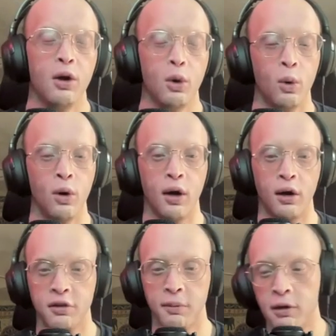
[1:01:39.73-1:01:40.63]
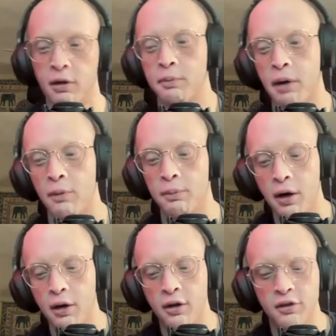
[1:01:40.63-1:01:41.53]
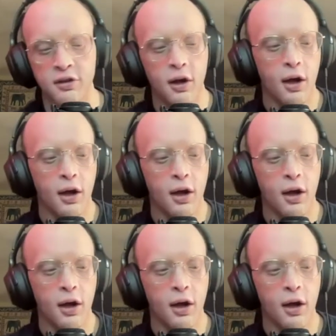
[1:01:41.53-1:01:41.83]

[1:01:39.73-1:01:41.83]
or on something like Brown Pundits.